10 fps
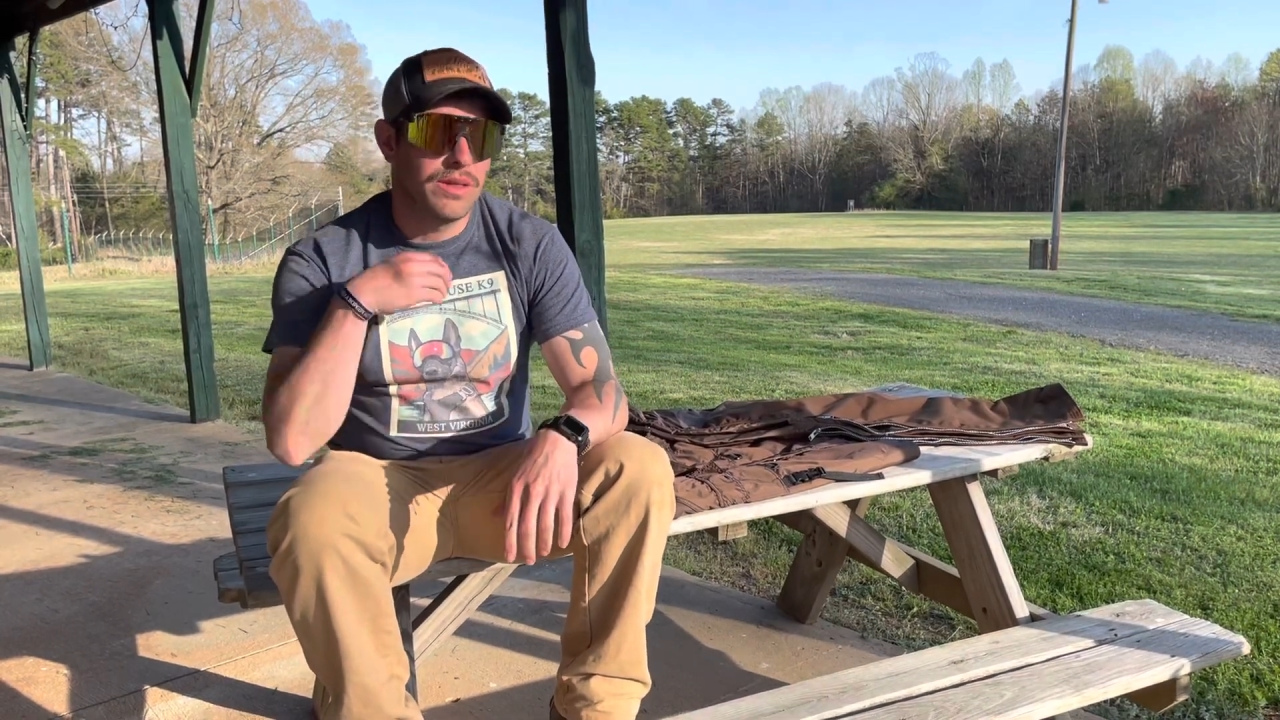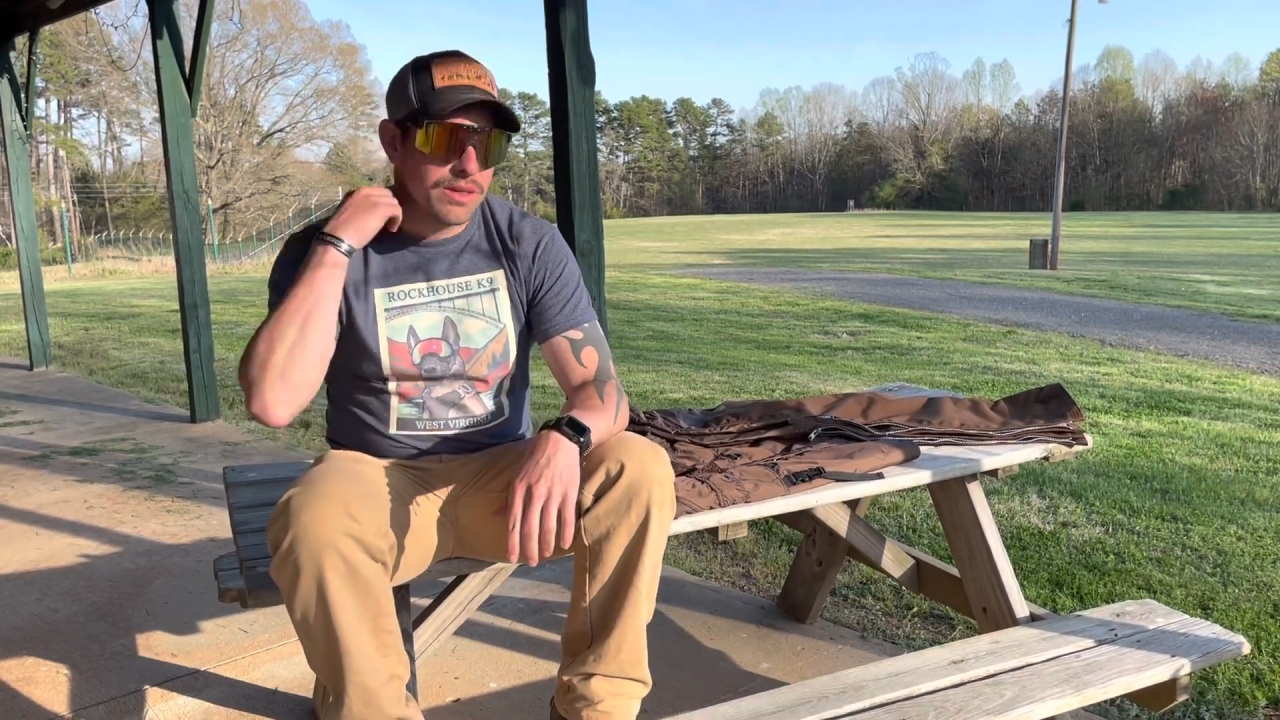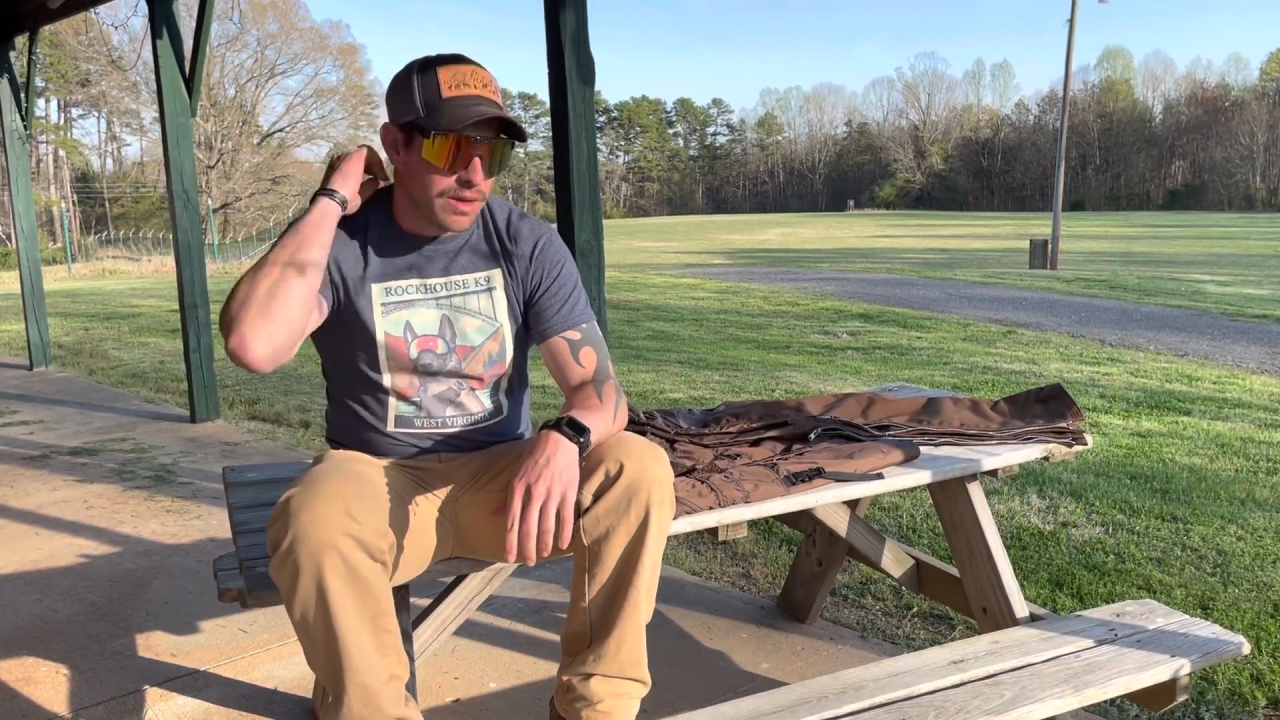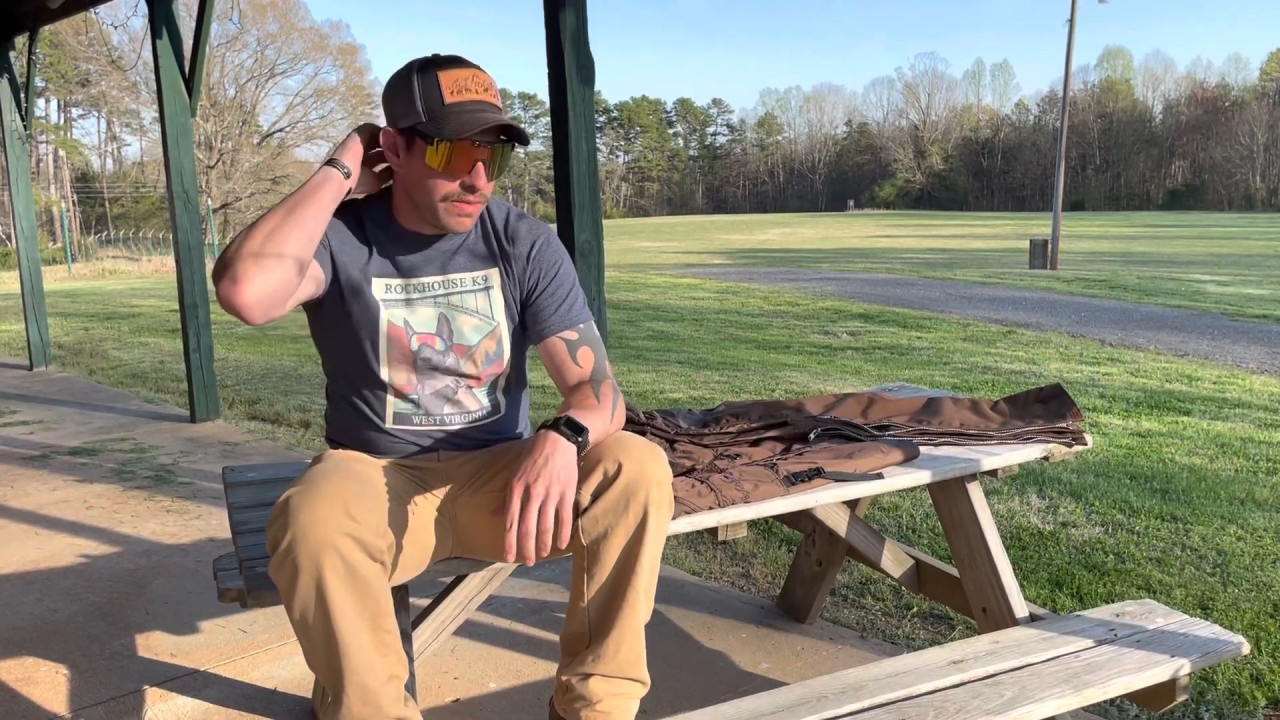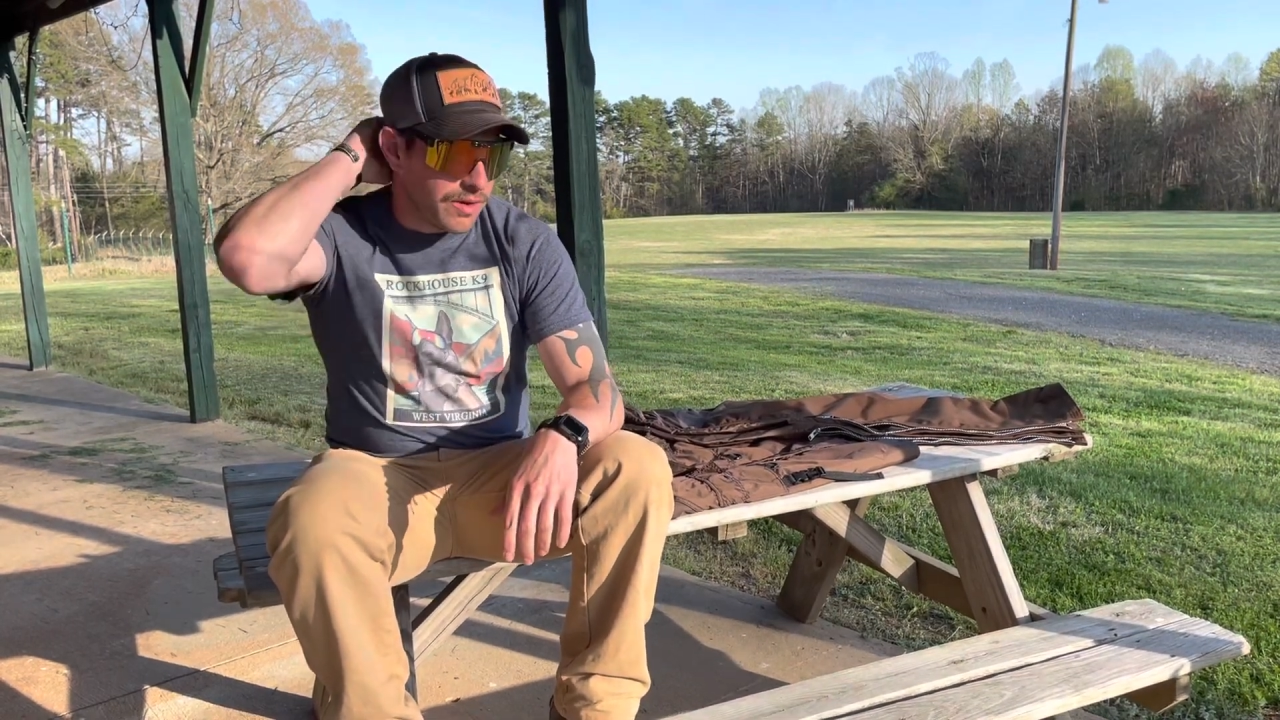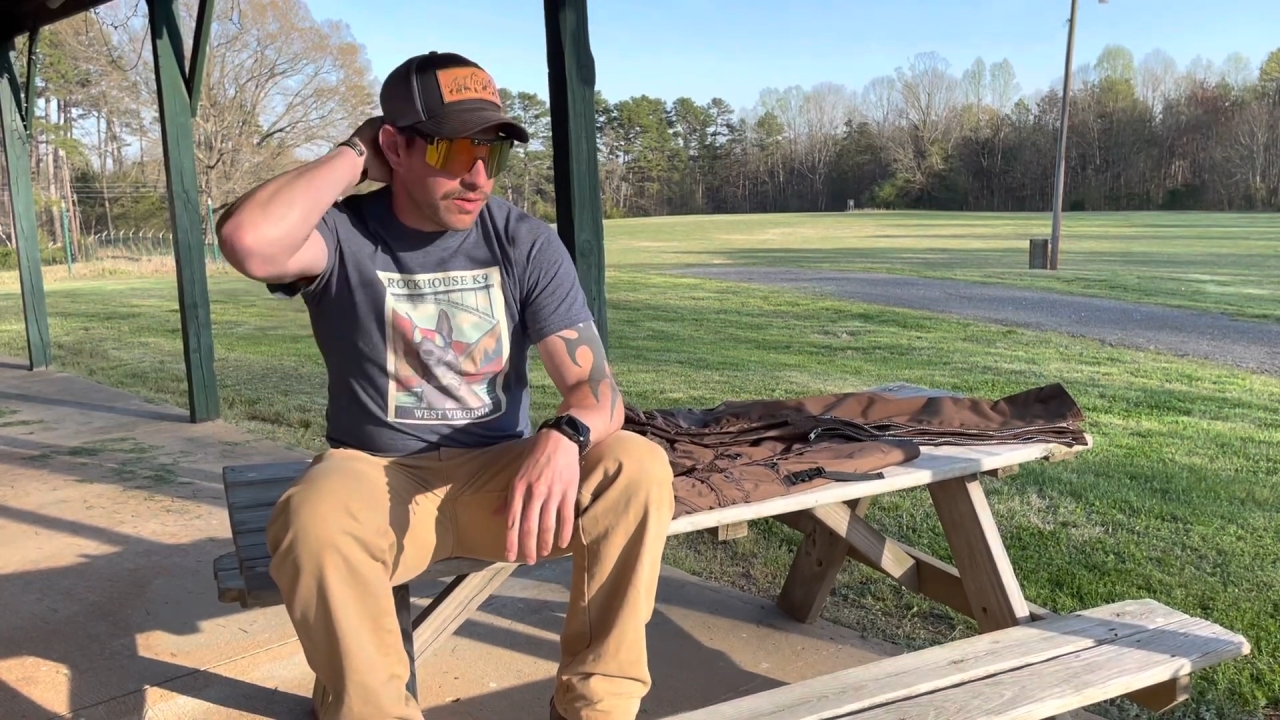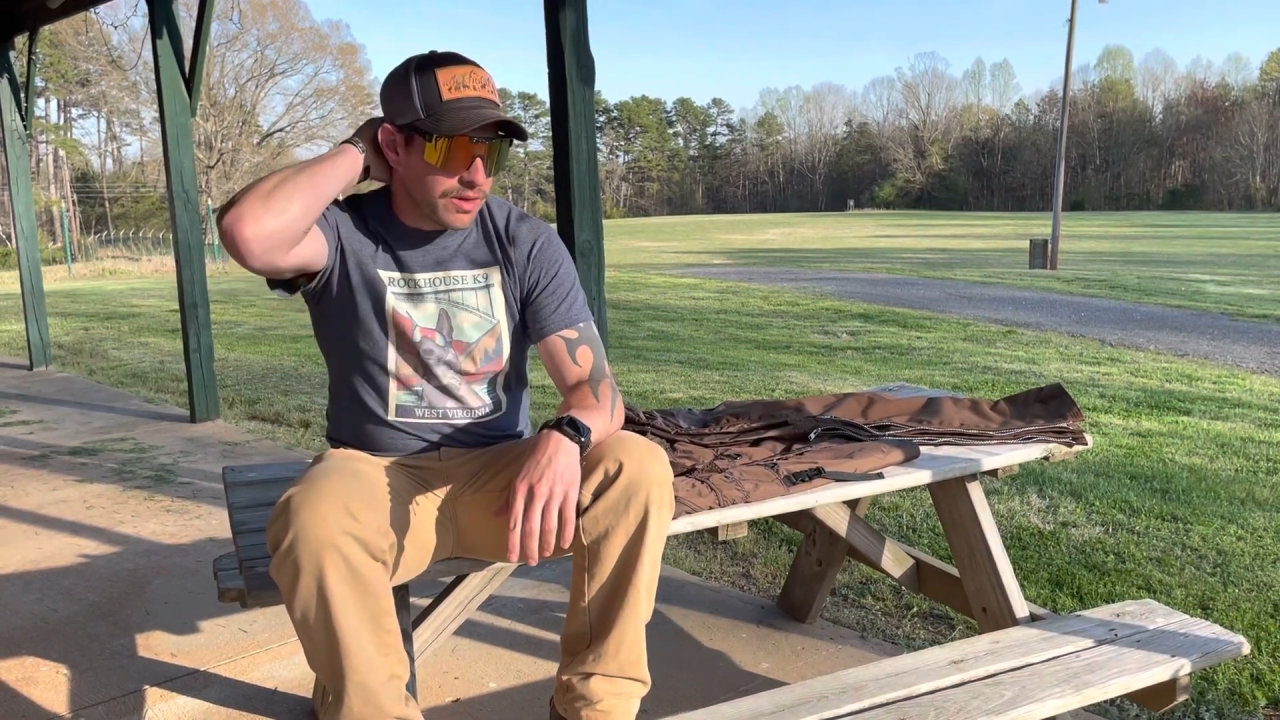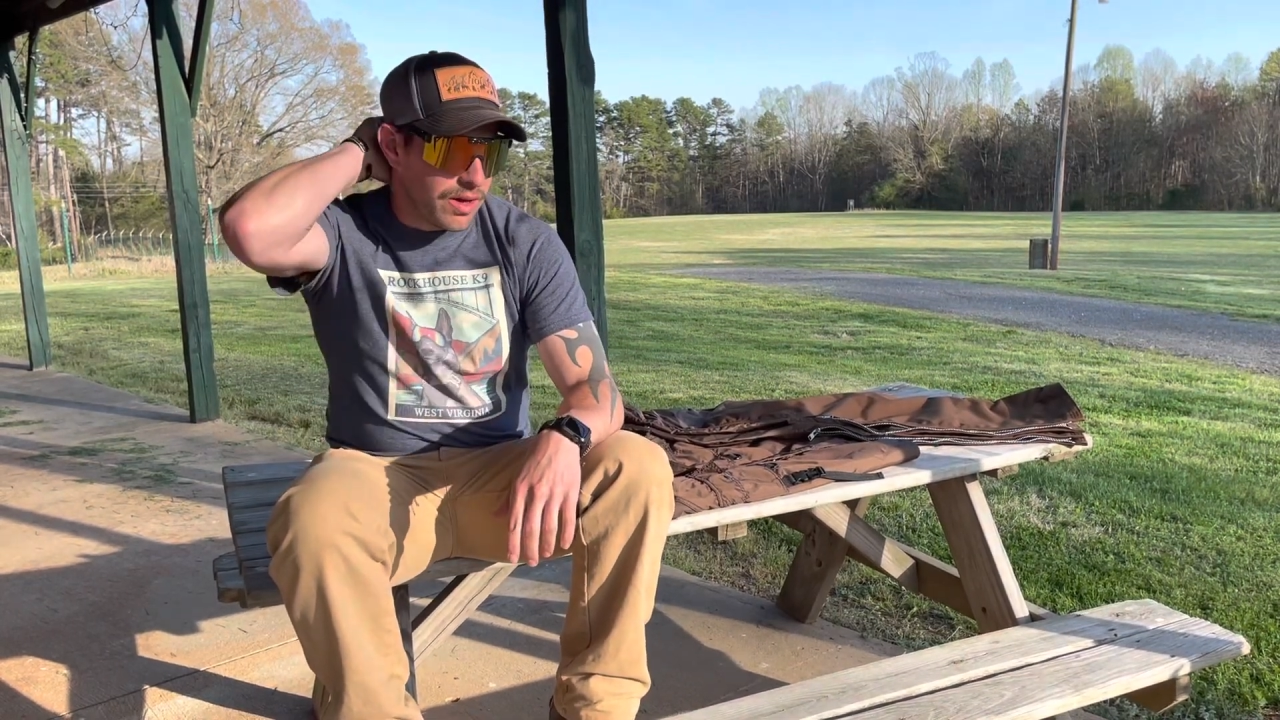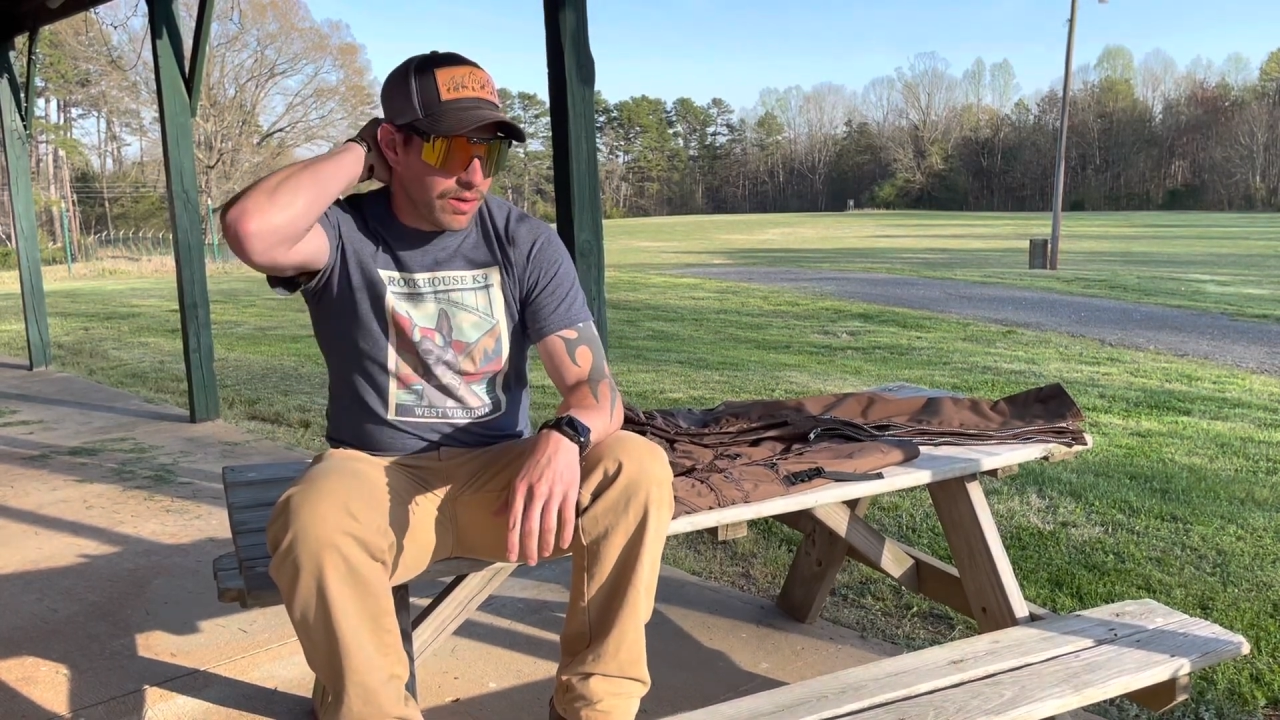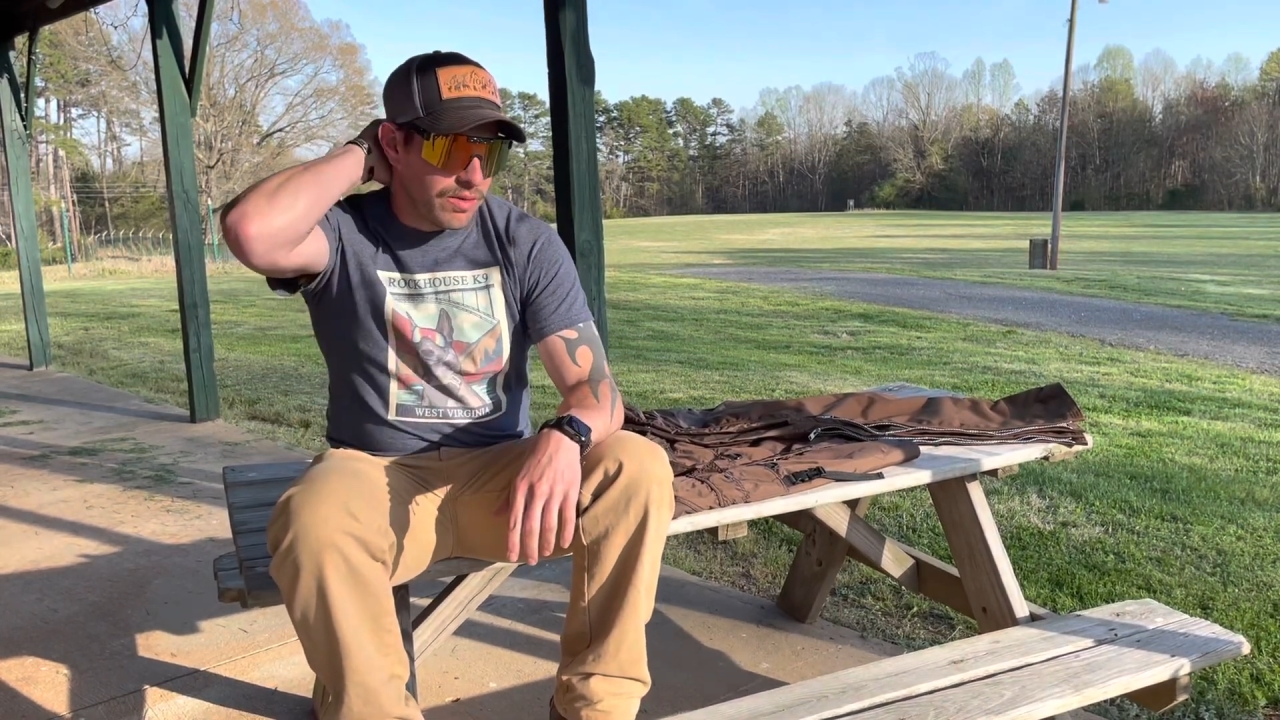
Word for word: stuff years ago